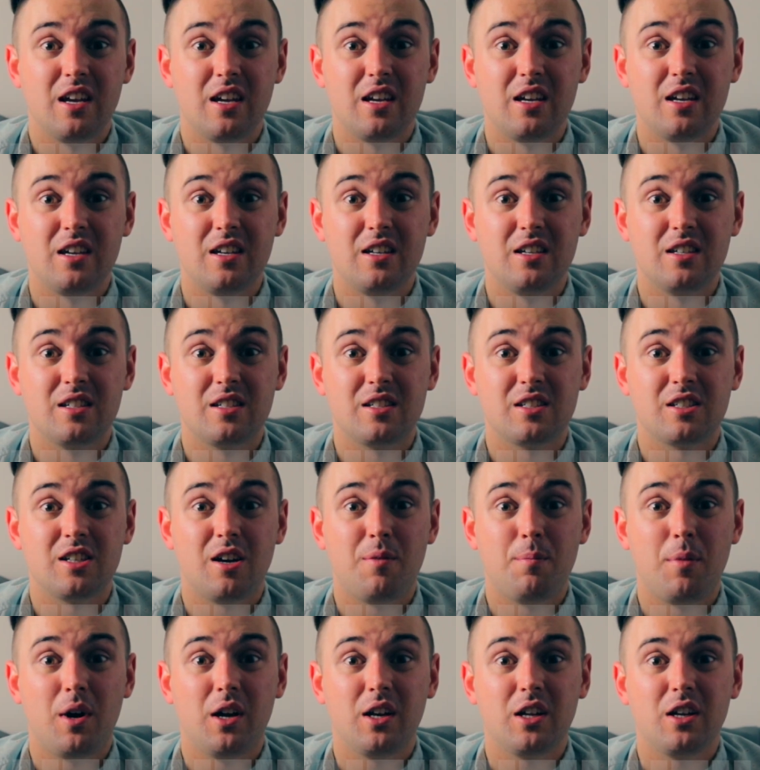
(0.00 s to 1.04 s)
is
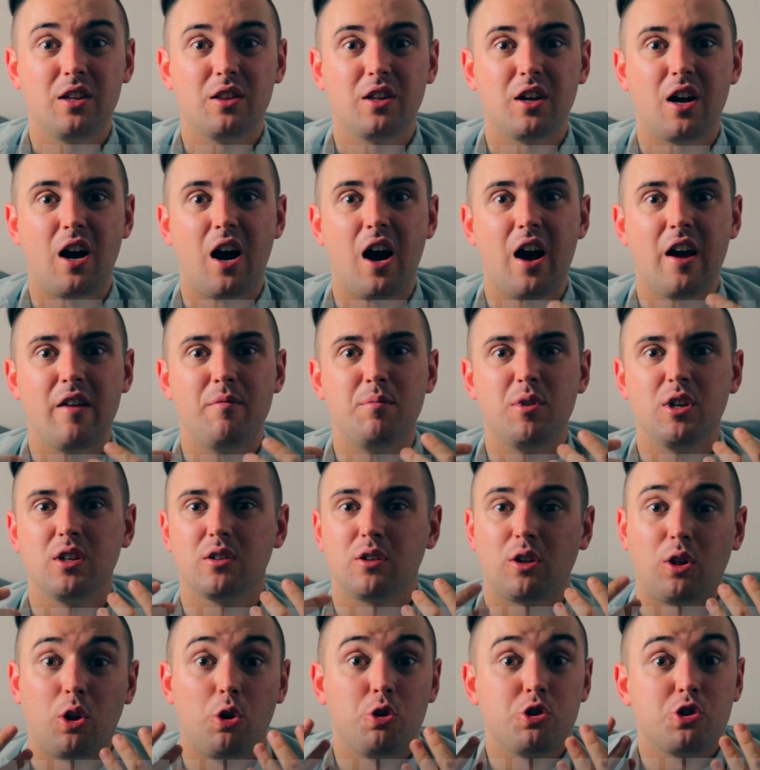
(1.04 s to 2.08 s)
somebody that I've
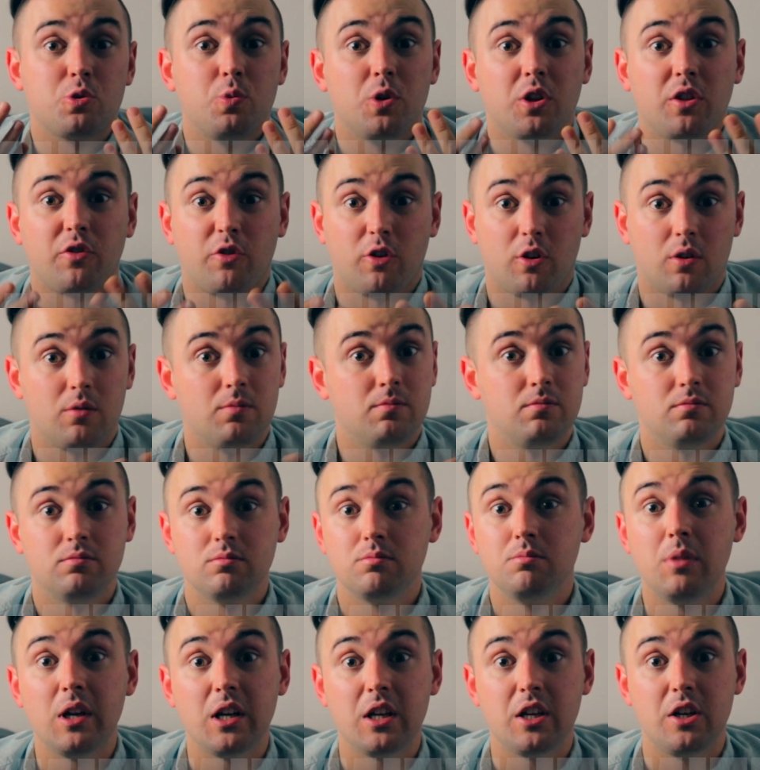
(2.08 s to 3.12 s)
been close with for
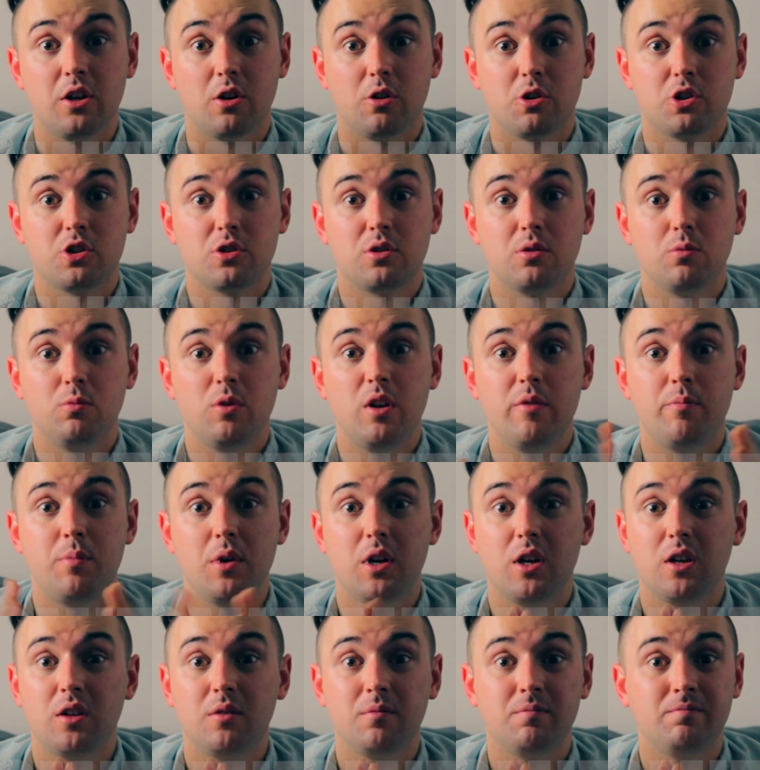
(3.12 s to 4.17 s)
many years. We've
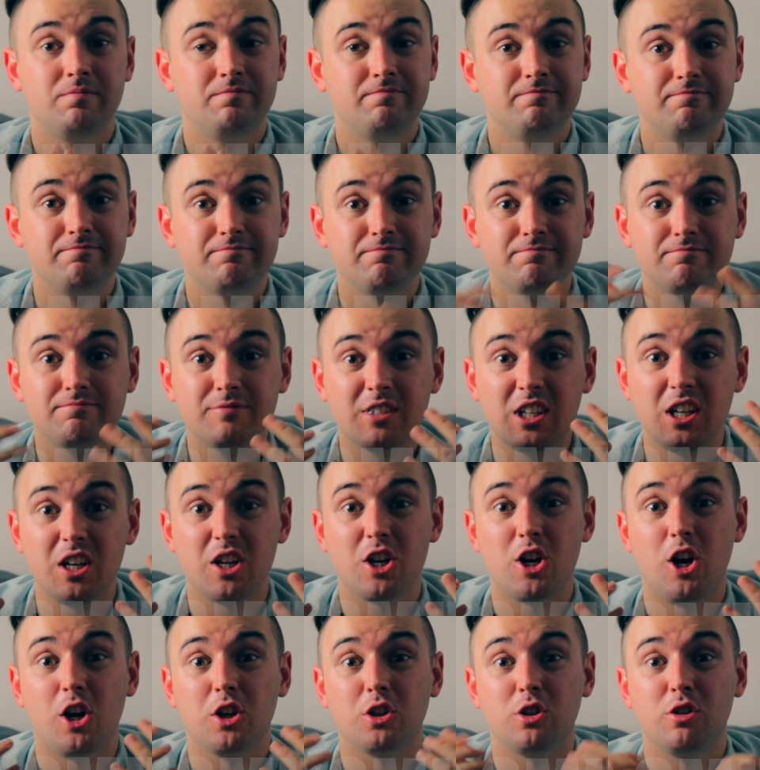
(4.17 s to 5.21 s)
been
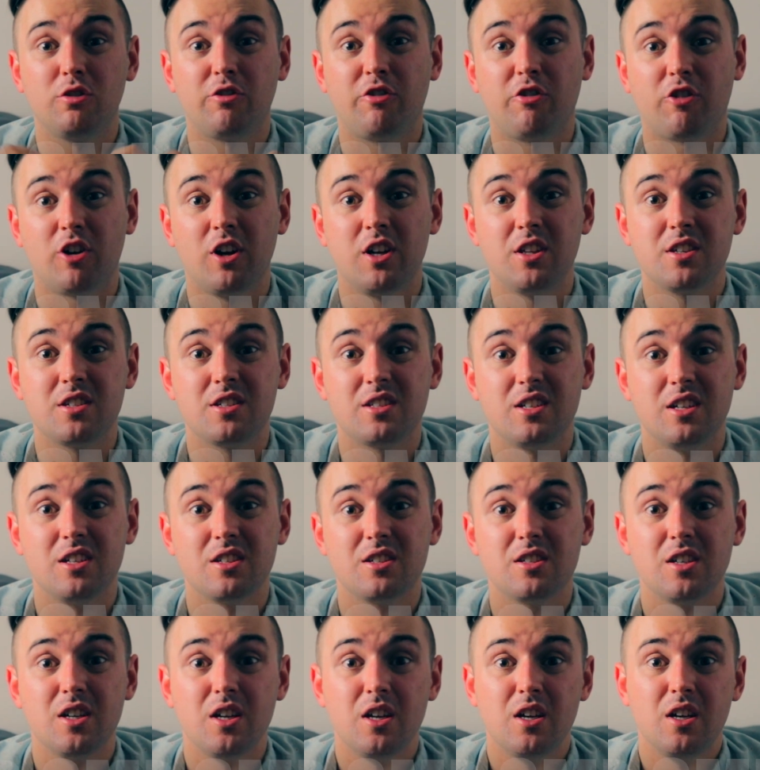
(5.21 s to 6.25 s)
getting on good friends
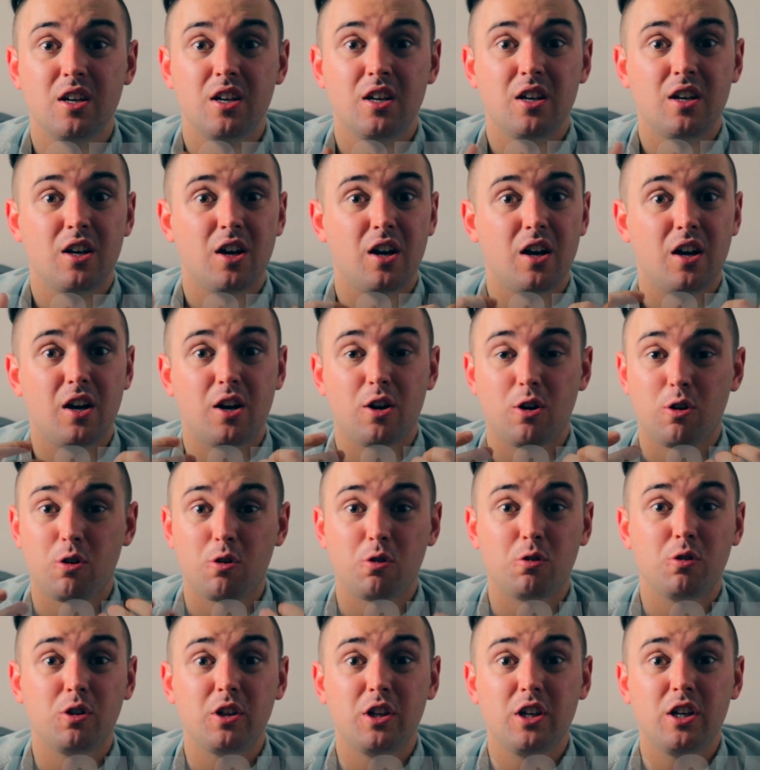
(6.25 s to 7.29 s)
since
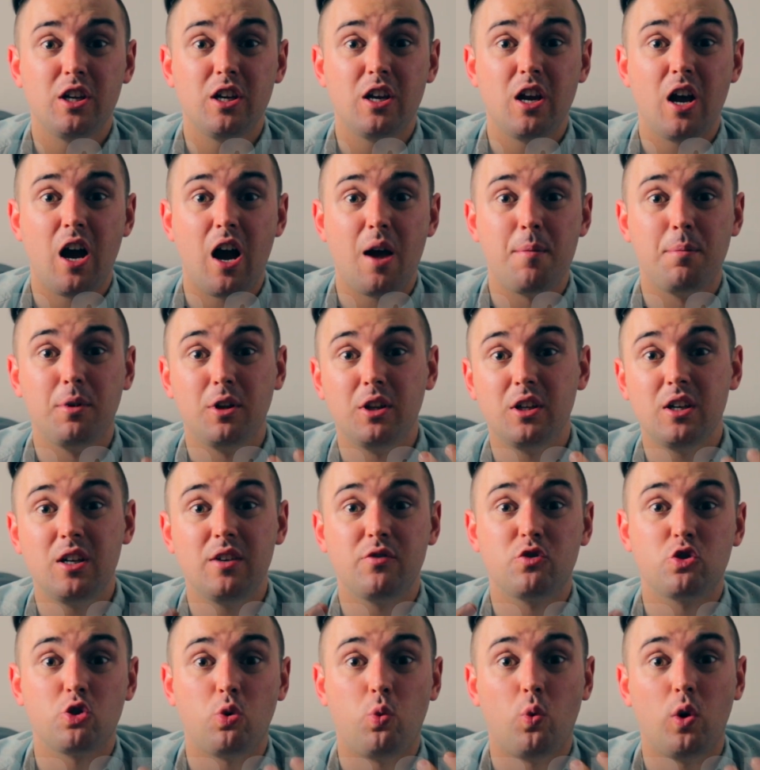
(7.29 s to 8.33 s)
early, I
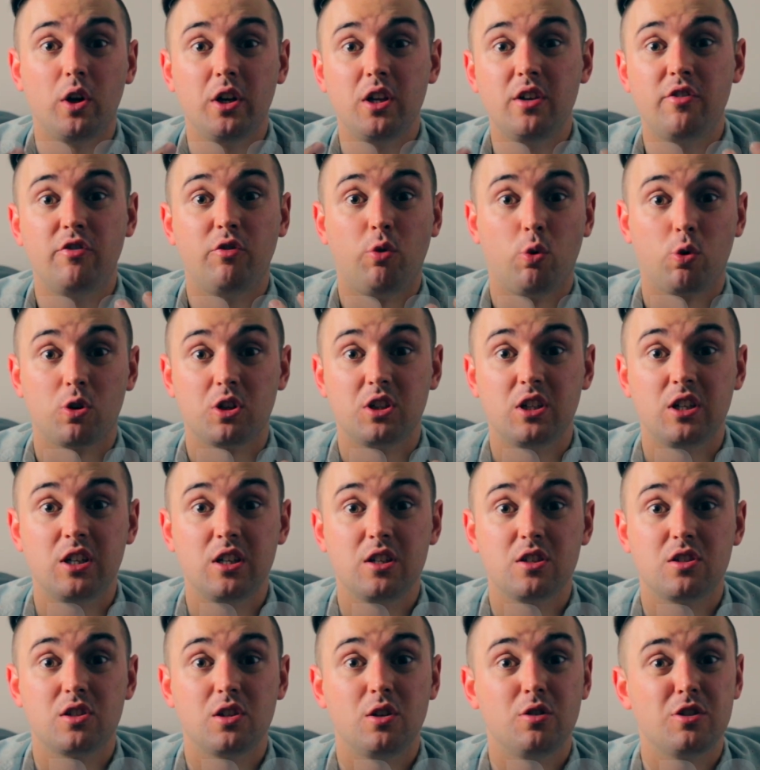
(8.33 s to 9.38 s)
believe,
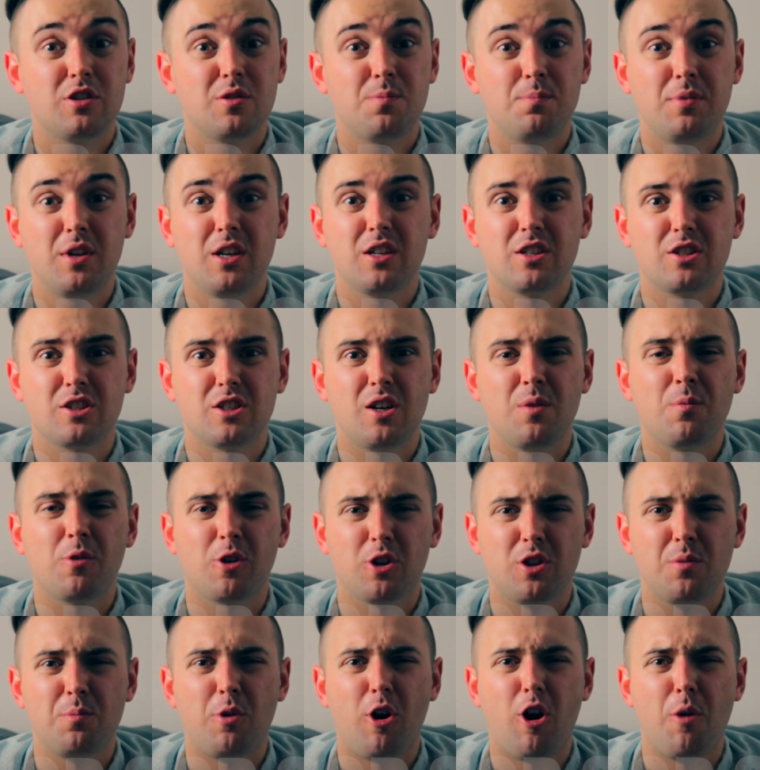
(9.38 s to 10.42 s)
2014, so it's been
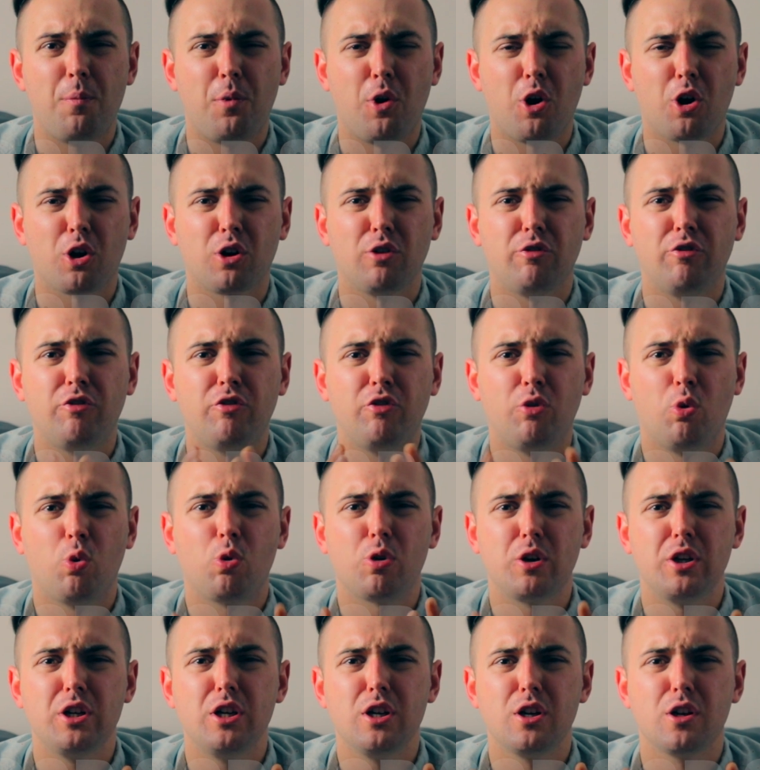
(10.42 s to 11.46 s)
somewhere in the ballpark of
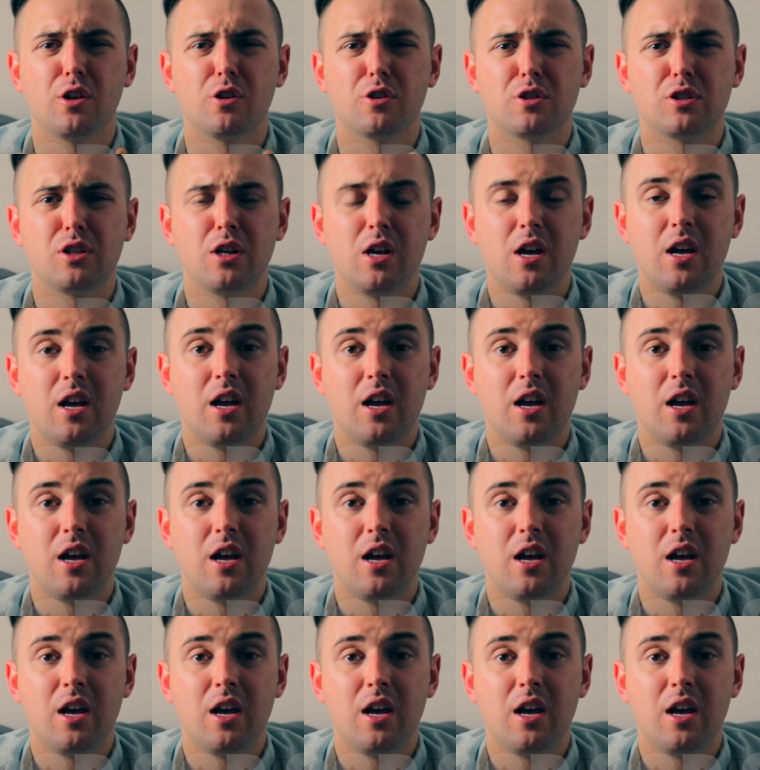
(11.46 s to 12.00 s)
4 years.